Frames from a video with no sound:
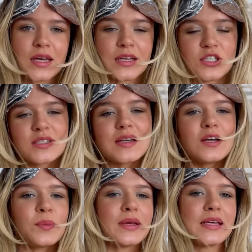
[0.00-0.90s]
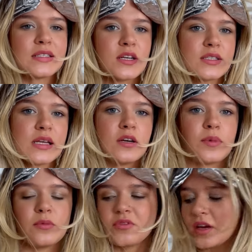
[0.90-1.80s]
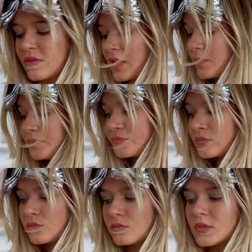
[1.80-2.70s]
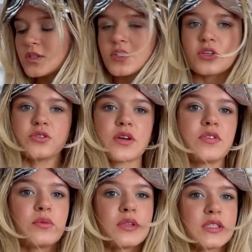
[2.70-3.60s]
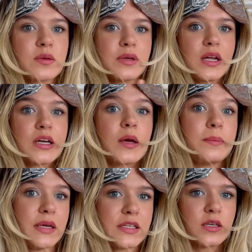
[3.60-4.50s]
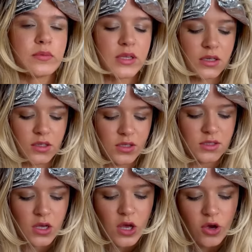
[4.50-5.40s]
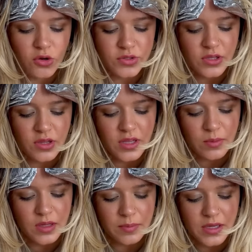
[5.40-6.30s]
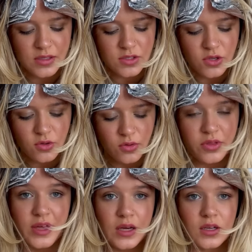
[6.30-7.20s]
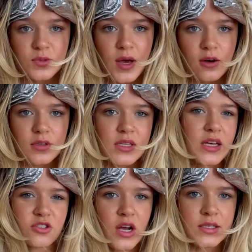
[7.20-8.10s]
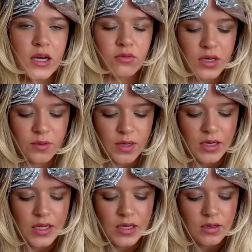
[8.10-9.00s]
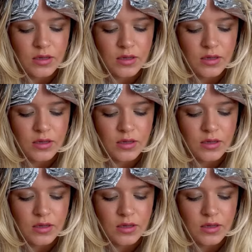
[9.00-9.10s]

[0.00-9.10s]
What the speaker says: It's just a little bit easier. It's a little bit more forgiving. So you definitely want this to be like a medium thickness. Also, the thing with it being too thick as well is that it dries out really quickly.